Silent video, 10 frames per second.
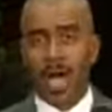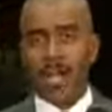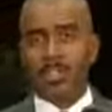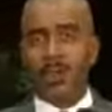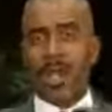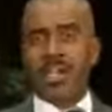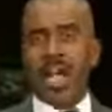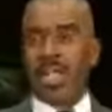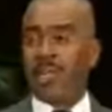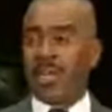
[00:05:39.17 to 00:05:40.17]
That's why you
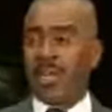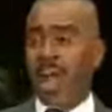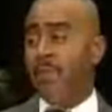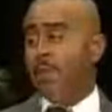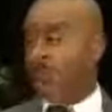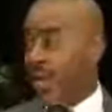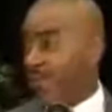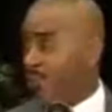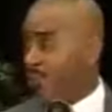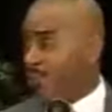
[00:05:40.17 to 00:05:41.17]
got to believe
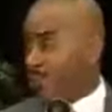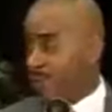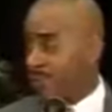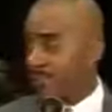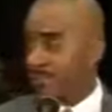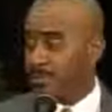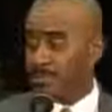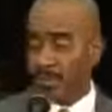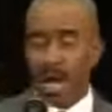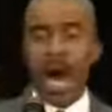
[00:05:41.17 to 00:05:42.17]
everything God said. That's
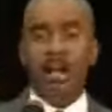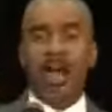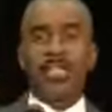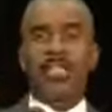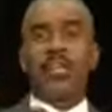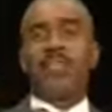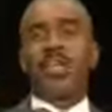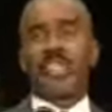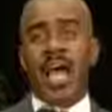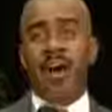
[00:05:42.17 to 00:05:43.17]
right. All right, get
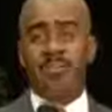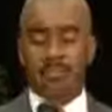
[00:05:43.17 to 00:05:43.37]
this now.